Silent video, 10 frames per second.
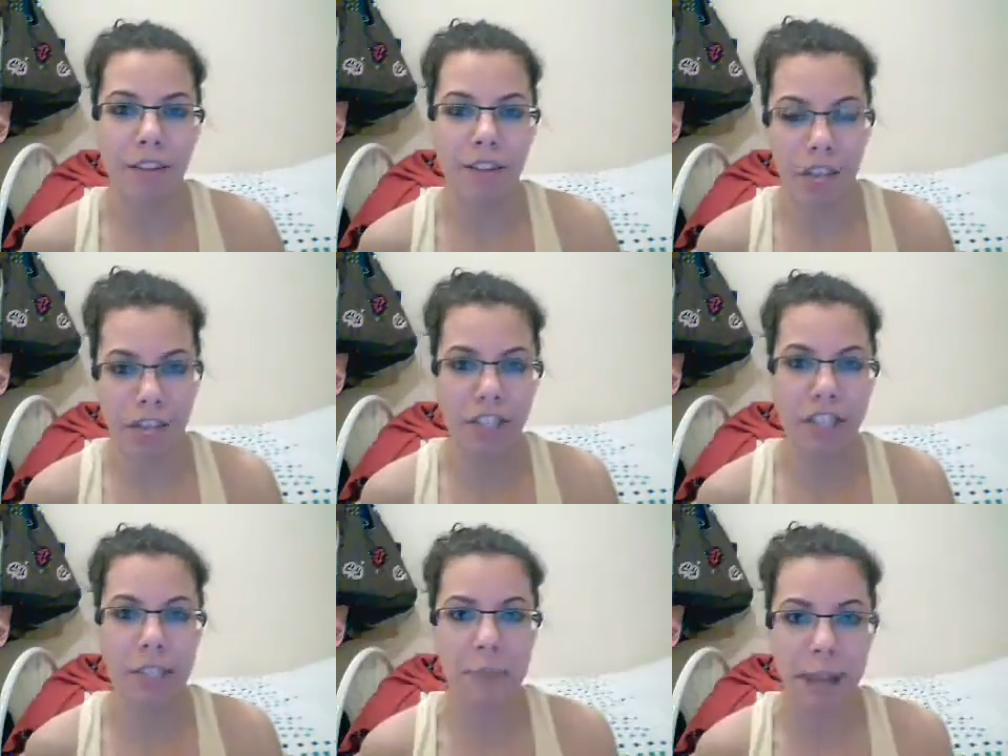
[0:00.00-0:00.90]

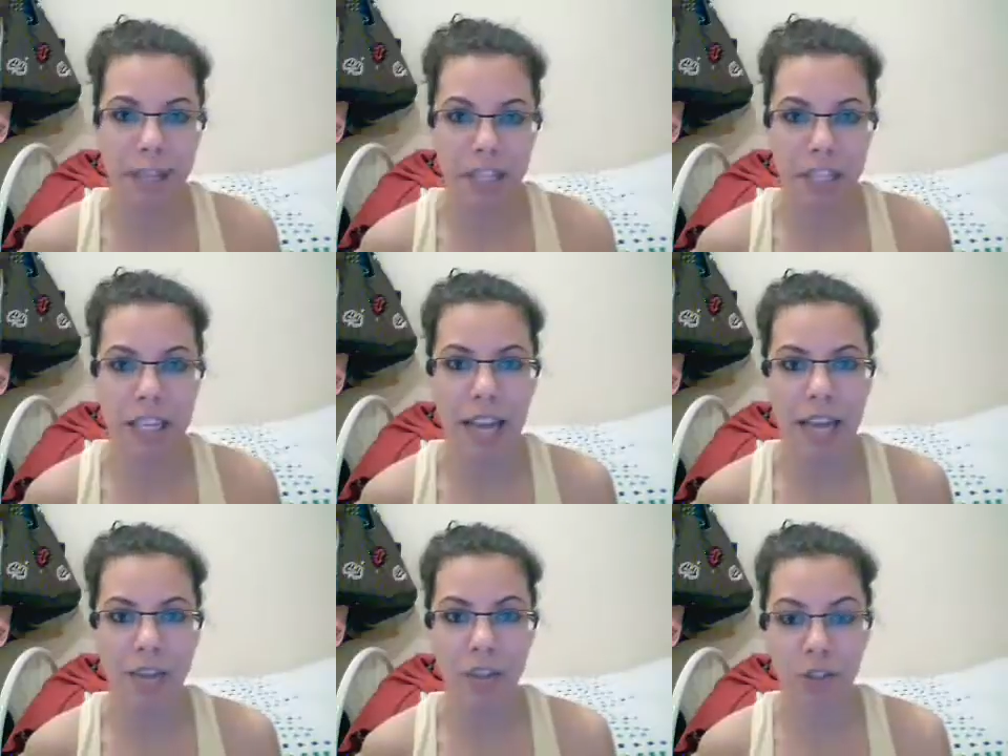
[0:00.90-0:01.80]
changing its packaging,
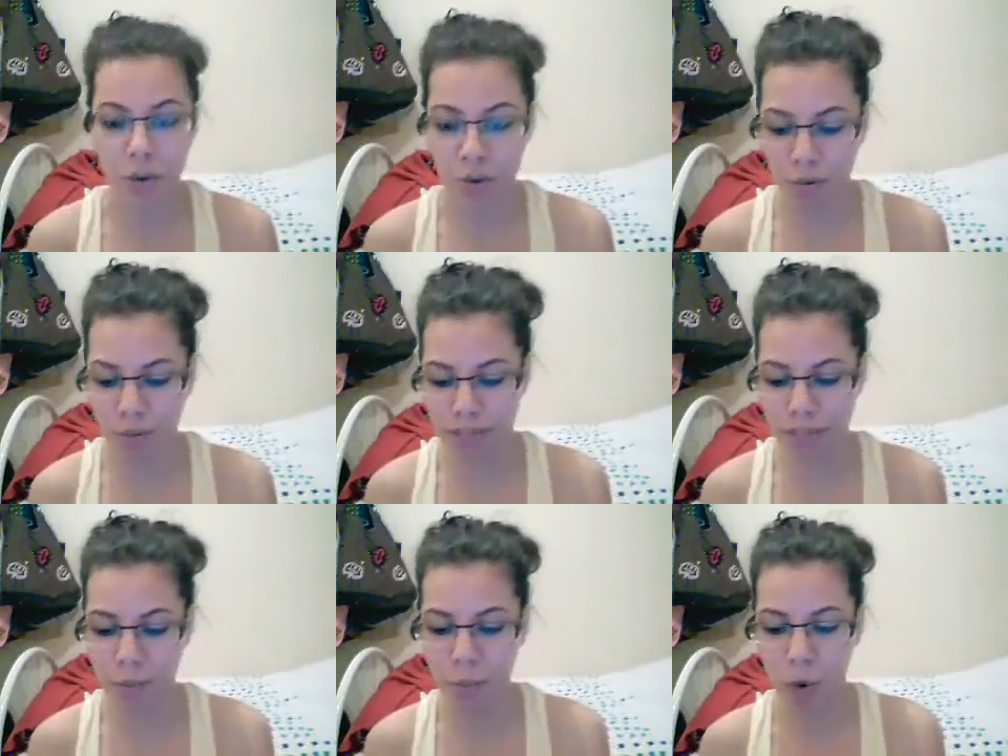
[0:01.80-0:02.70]
and so this
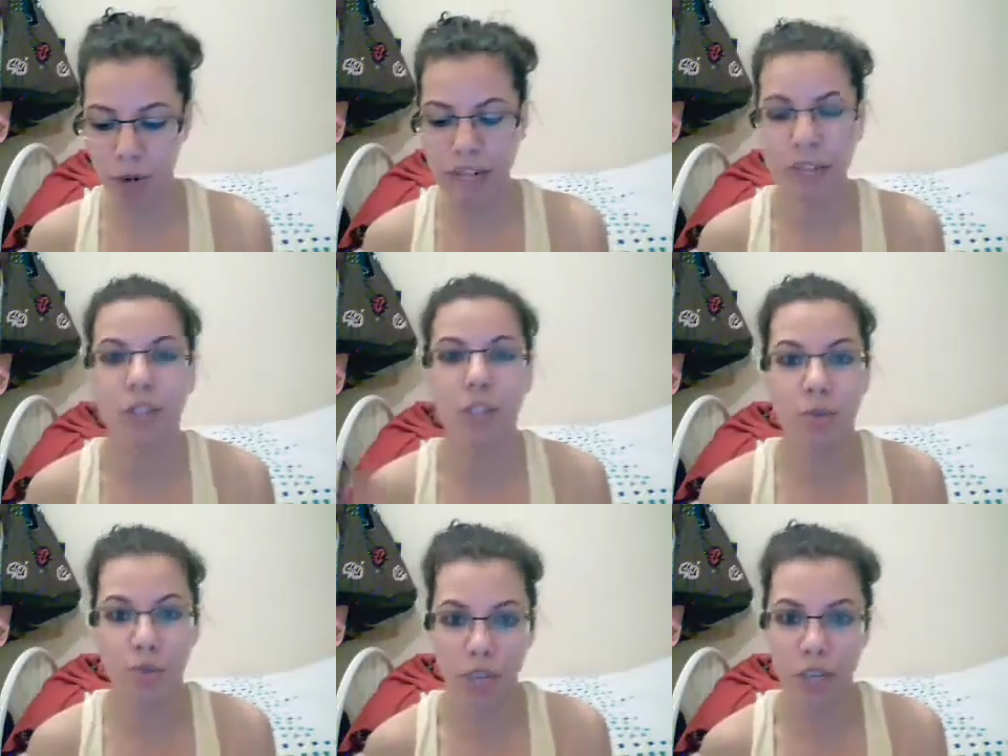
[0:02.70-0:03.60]
is what it
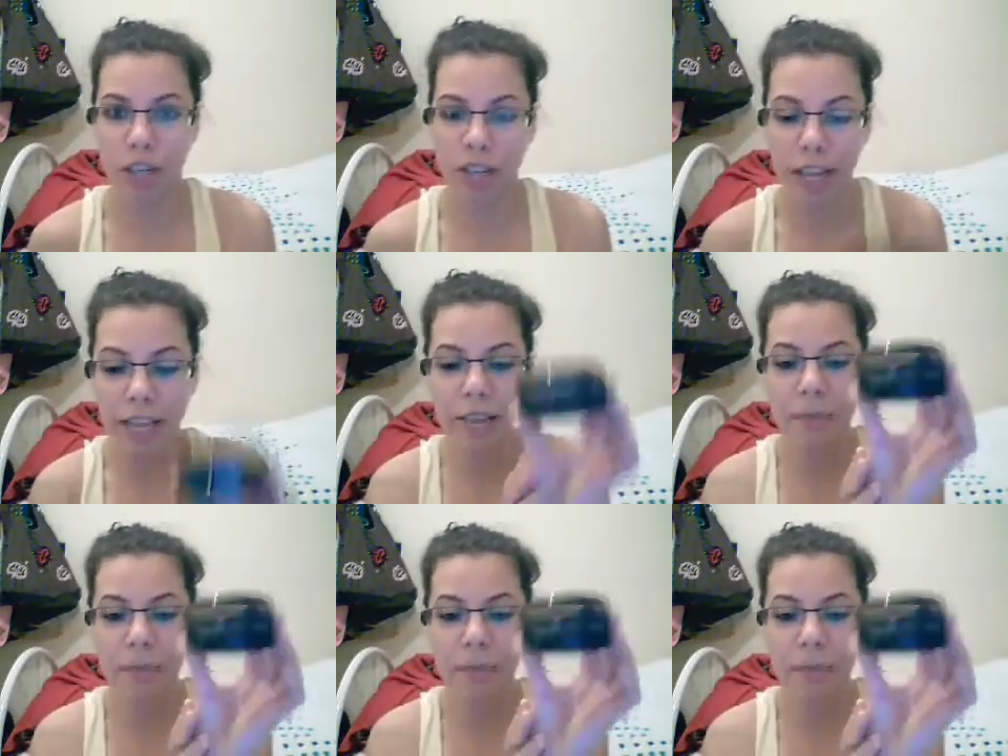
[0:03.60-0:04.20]
used to look like.